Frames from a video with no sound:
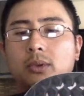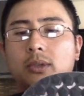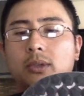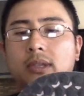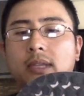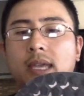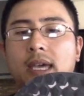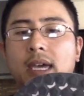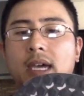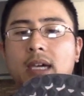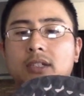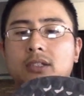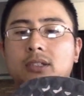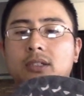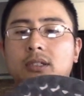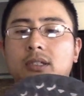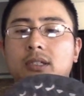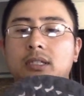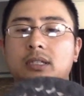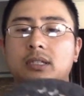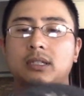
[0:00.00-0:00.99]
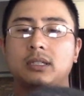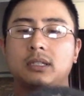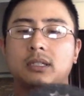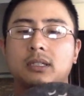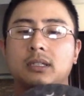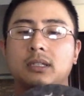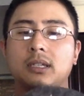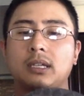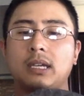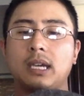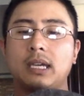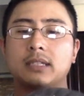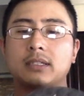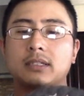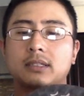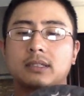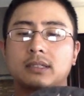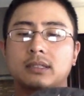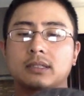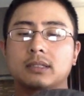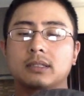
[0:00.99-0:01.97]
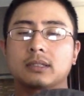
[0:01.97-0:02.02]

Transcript: that actually has